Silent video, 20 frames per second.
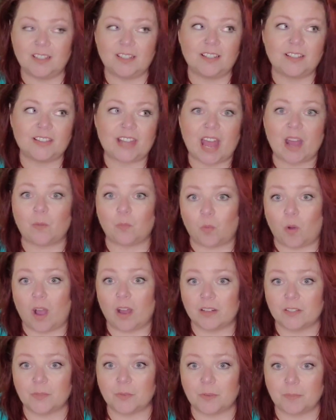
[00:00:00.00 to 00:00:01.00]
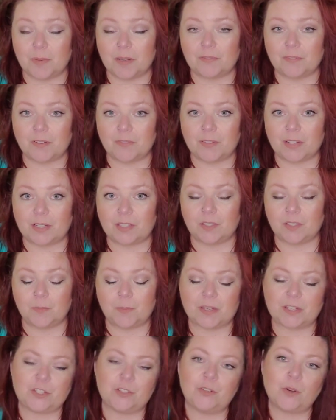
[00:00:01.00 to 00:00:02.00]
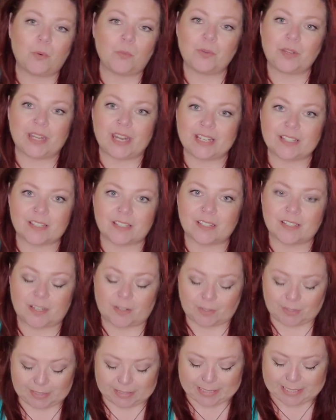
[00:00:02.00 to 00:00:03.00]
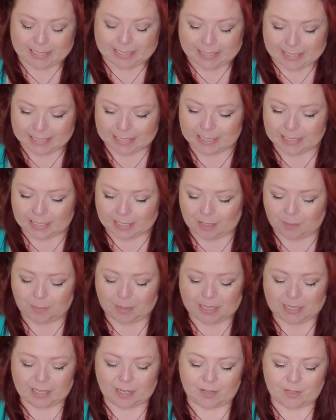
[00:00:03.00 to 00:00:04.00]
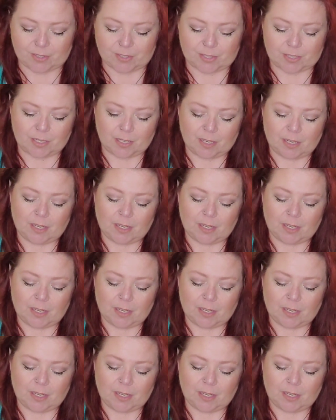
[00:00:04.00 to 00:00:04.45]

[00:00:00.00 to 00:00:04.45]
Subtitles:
that want would be fulfilled, but you don't necessarily need anybody else.